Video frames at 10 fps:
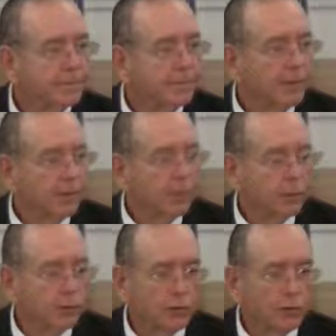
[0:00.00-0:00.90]
But those
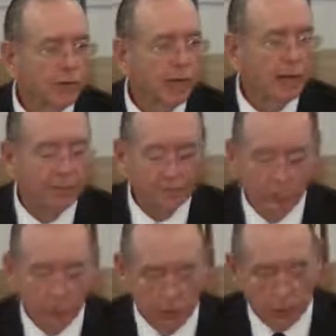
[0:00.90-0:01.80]
who survive are
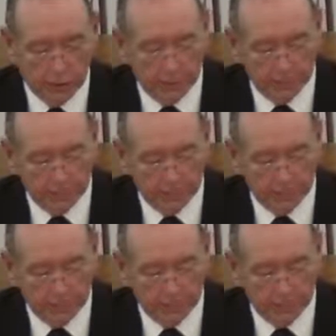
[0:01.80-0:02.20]
usually